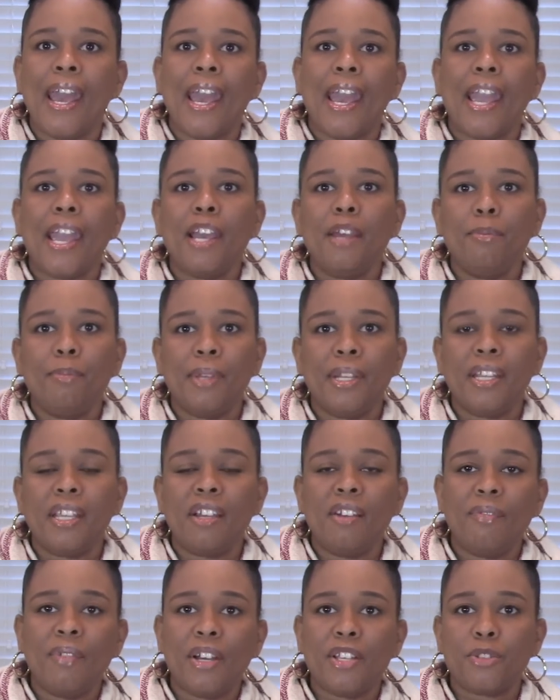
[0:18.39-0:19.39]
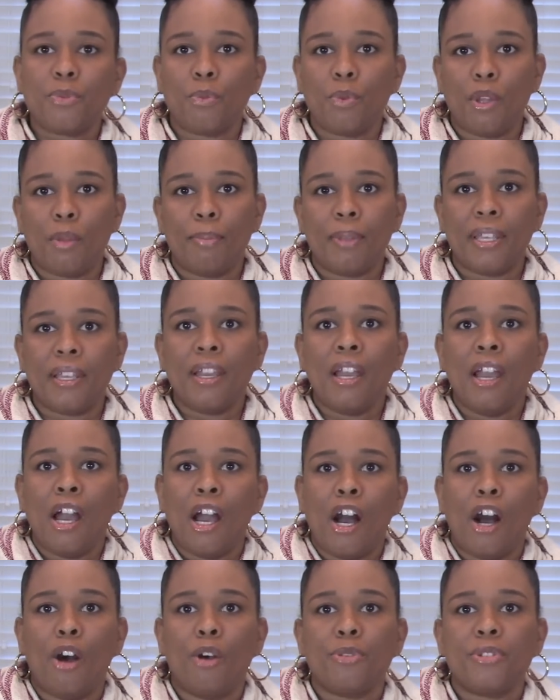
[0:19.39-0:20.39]
and many of us will be
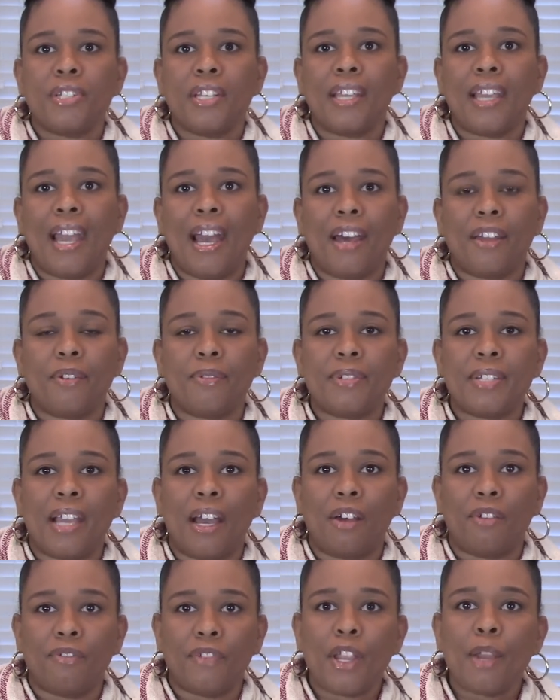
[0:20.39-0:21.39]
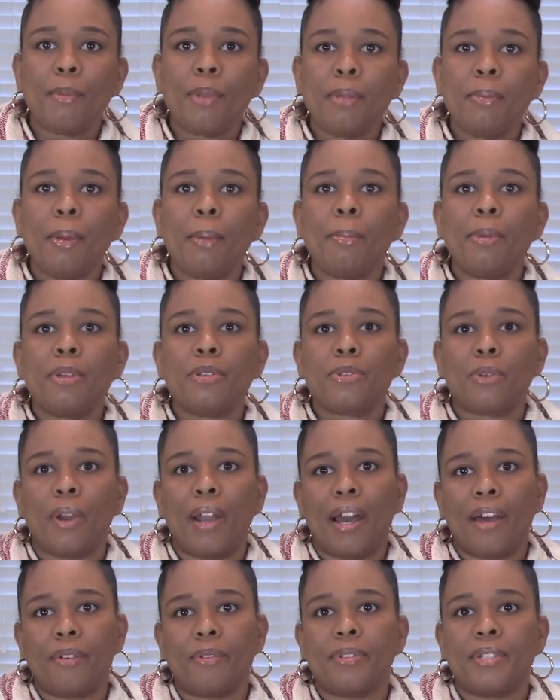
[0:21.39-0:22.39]
hosting out-of-town family members or
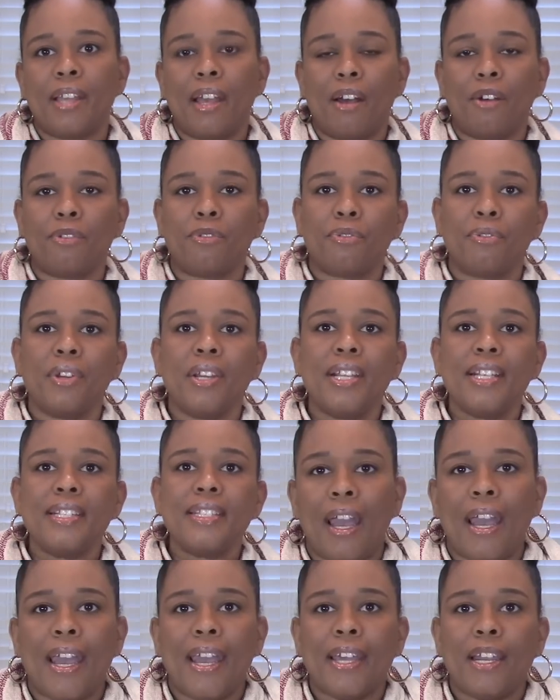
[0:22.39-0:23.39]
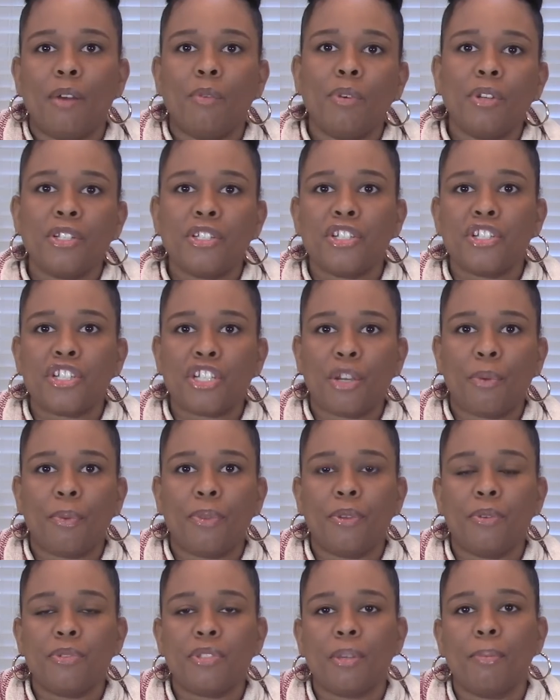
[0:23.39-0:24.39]
out-of-town friends. And I wanted to share with
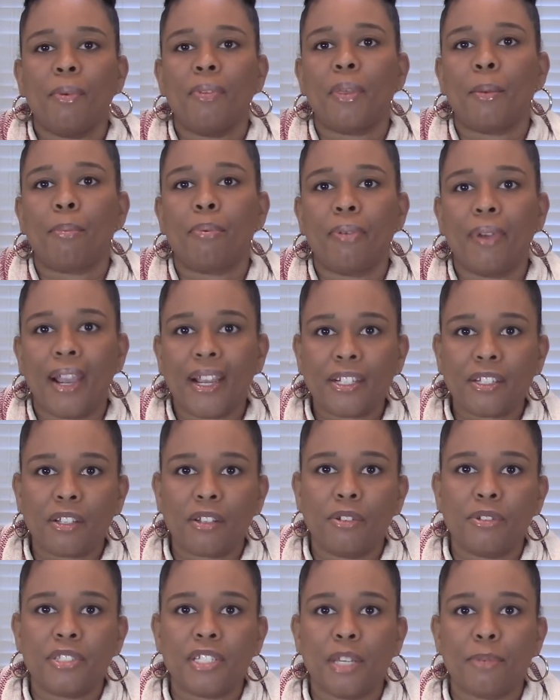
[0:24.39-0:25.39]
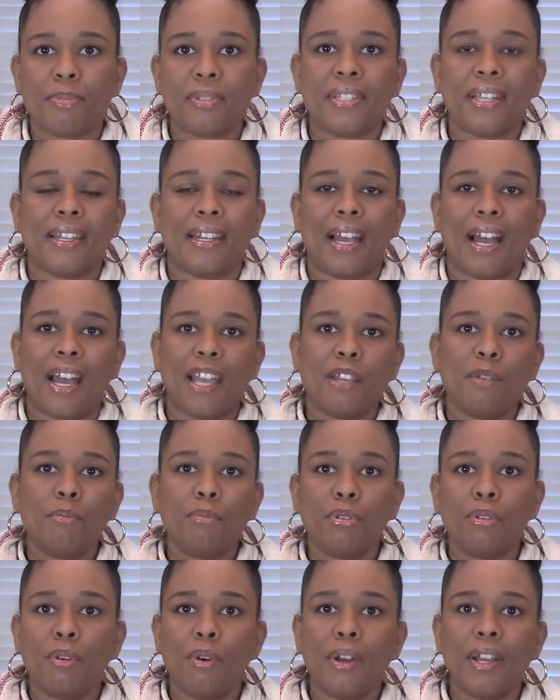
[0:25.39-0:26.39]
you some of the practical tips that I
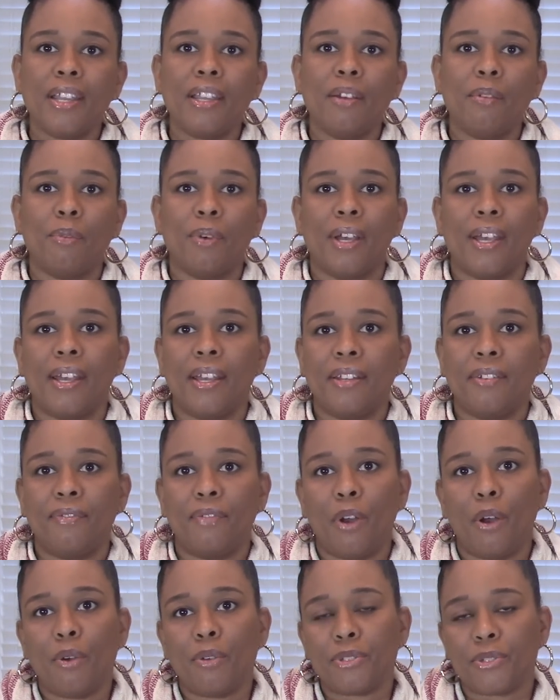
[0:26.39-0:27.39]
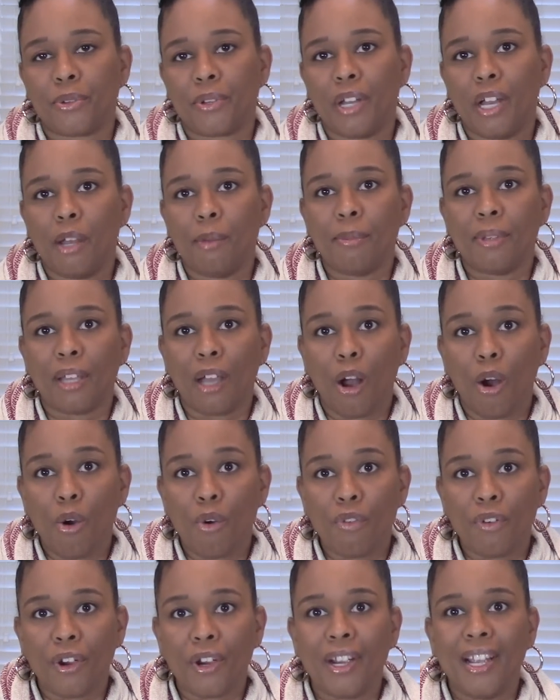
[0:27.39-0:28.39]
employ when folks are coming
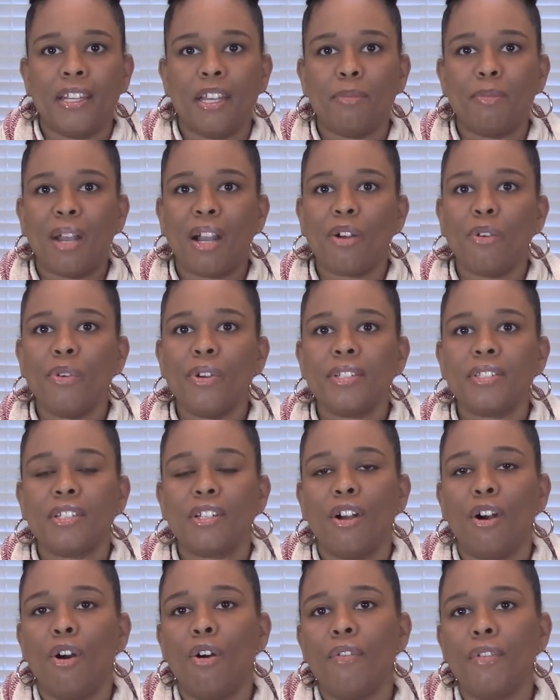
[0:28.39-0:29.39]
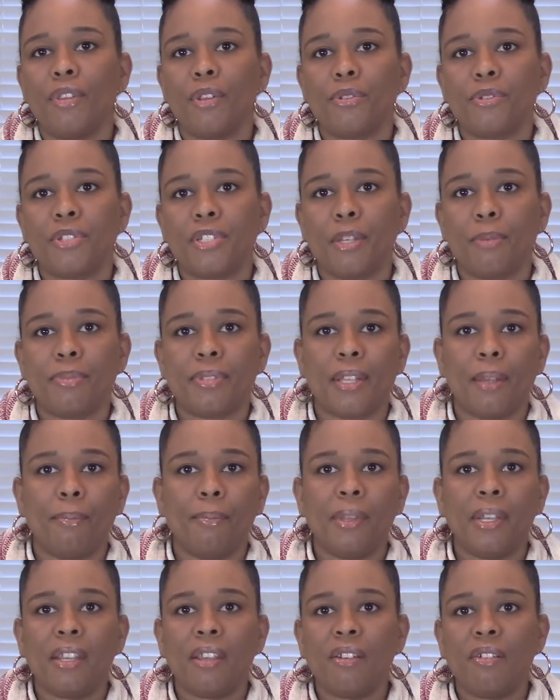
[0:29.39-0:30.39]
over. And I'm not going to go over those tips that
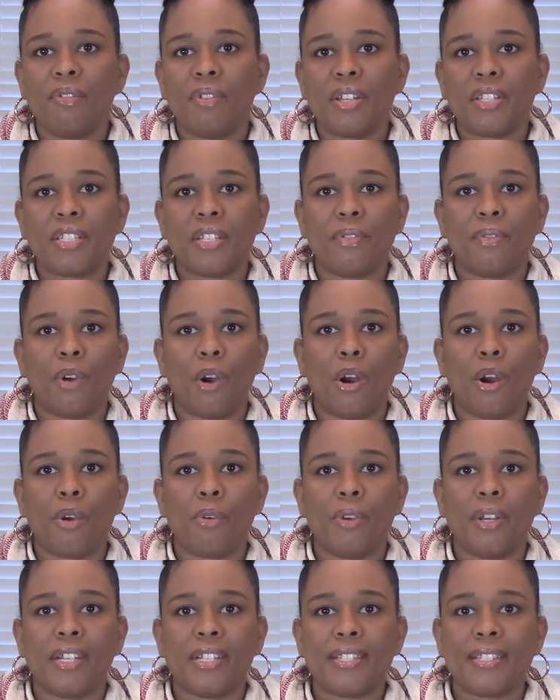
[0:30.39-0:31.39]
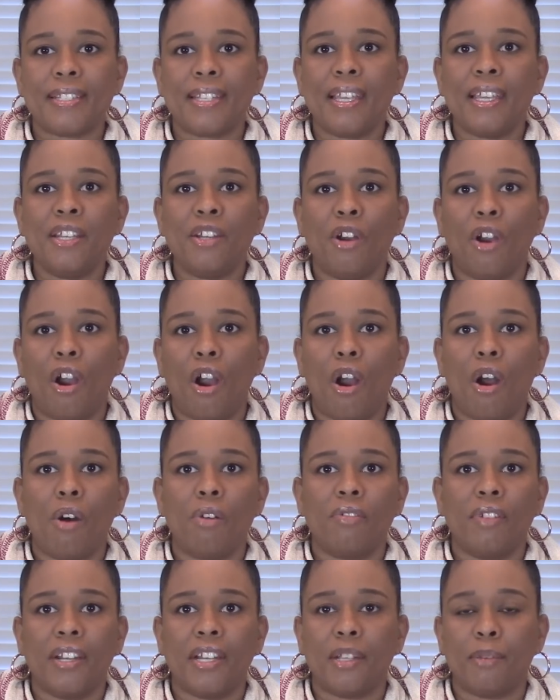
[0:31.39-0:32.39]
many of us have already seen or
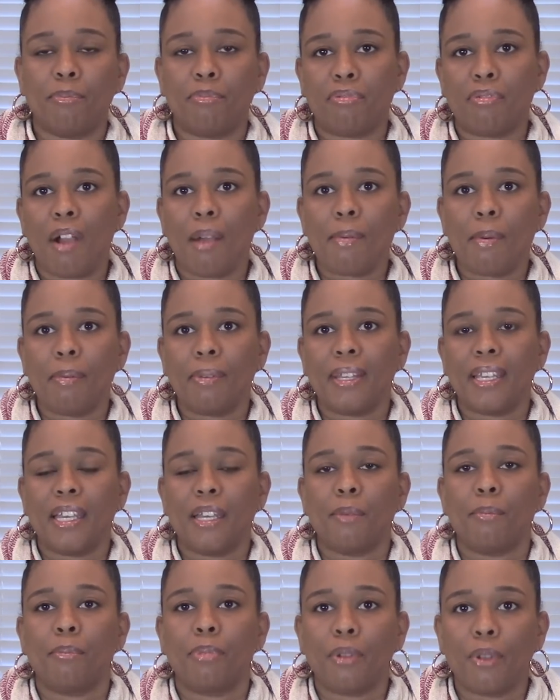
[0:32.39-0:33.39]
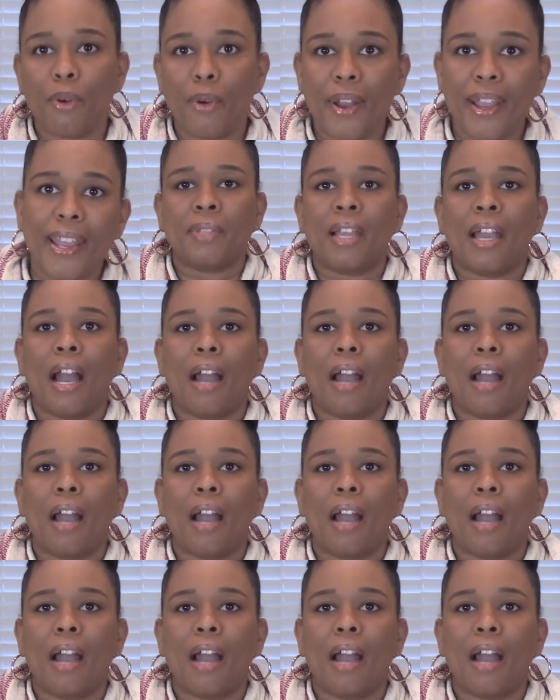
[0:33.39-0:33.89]
already probably employ.